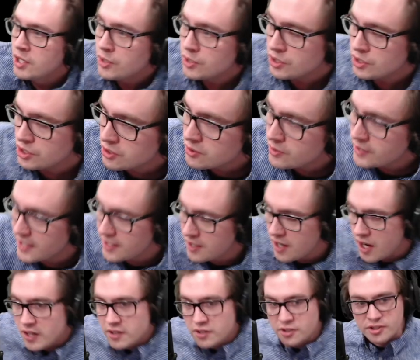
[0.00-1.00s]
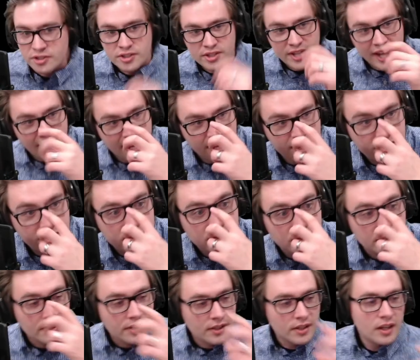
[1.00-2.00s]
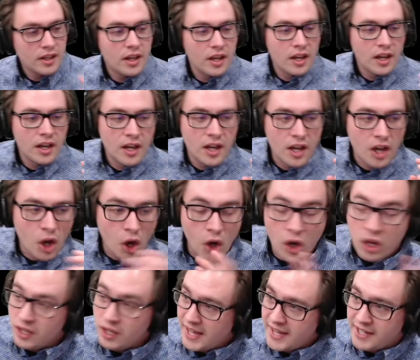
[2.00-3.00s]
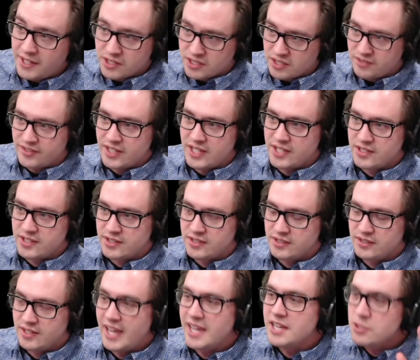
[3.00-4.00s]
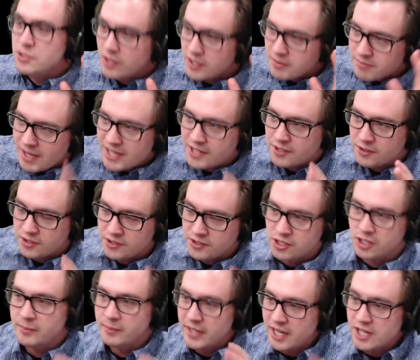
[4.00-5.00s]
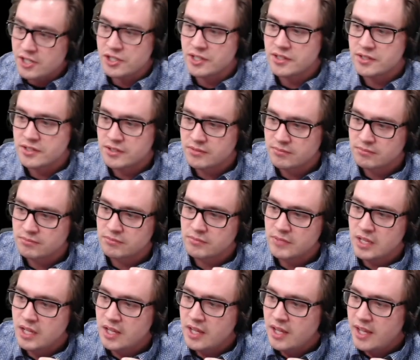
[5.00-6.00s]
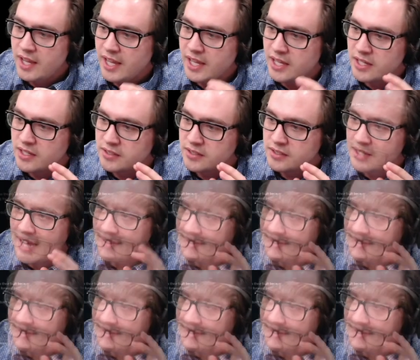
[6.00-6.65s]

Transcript: You can understand all angles of this, and you can make your determinations. And at